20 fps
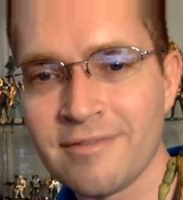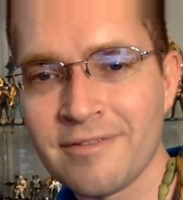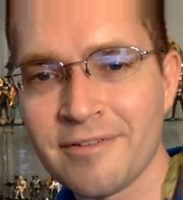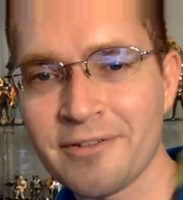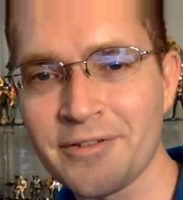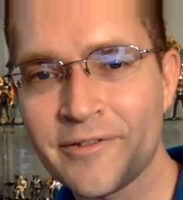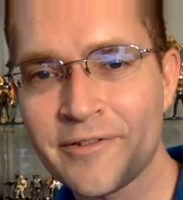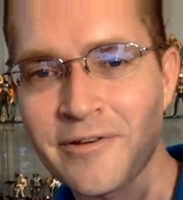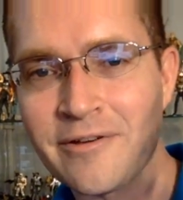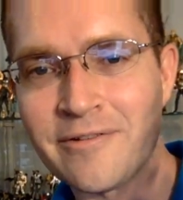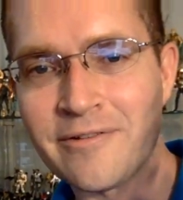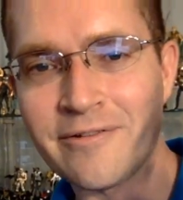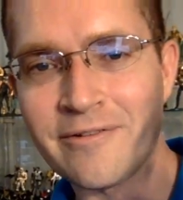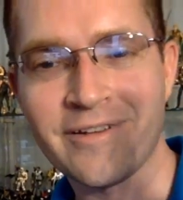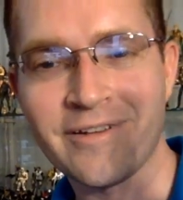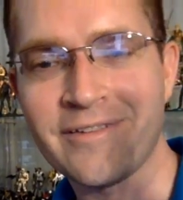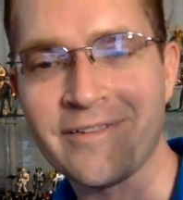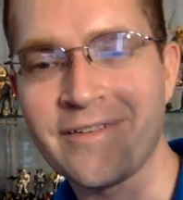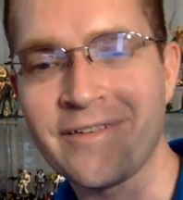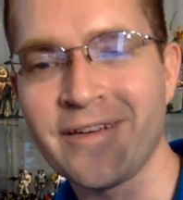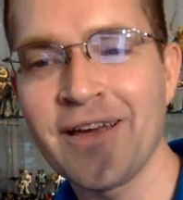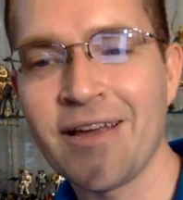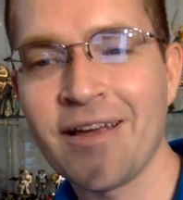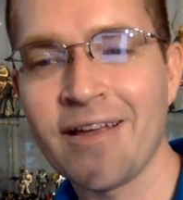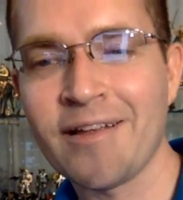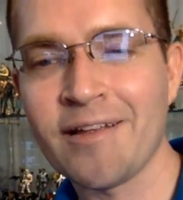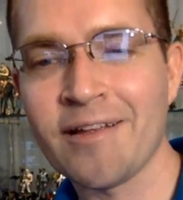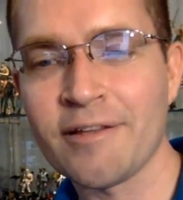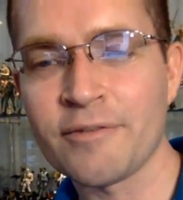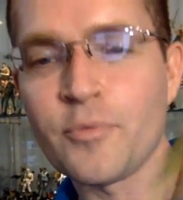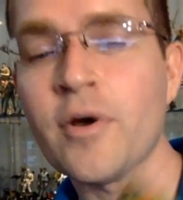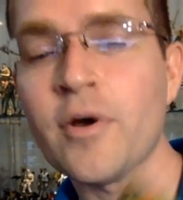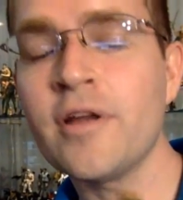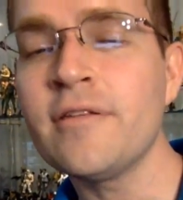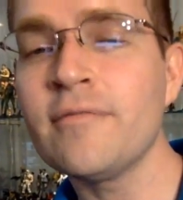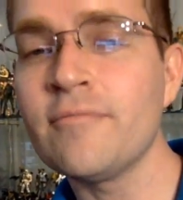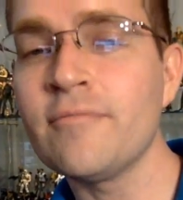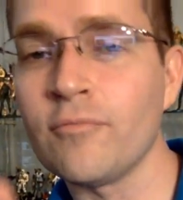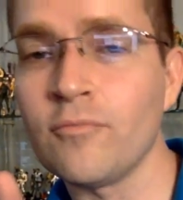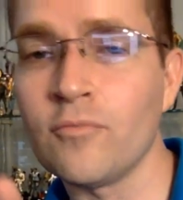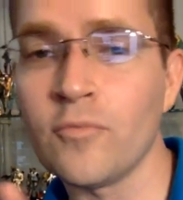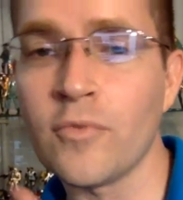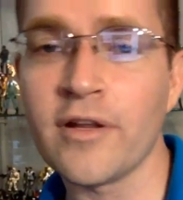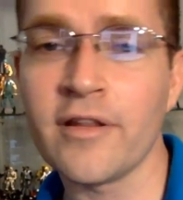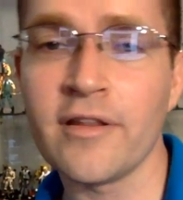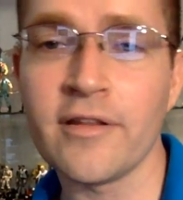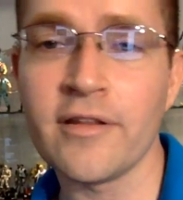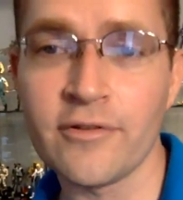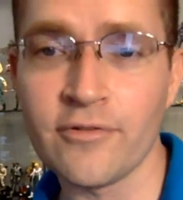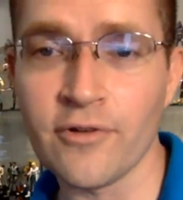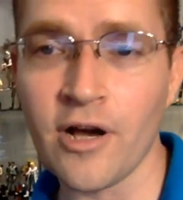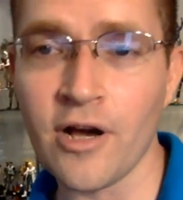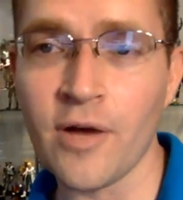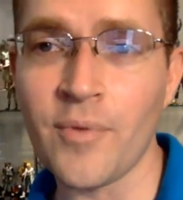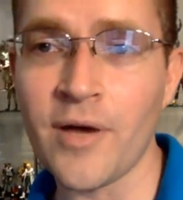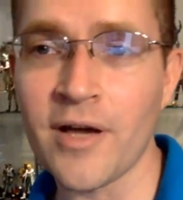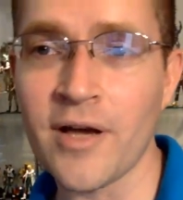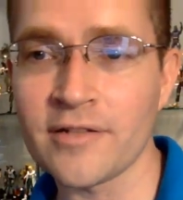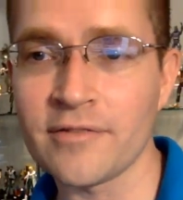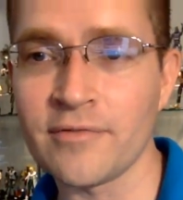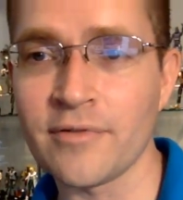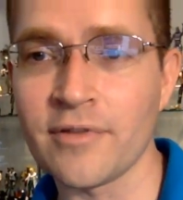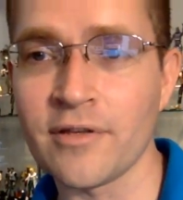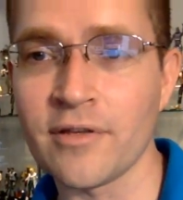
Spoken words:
So, as one of the drawbacks with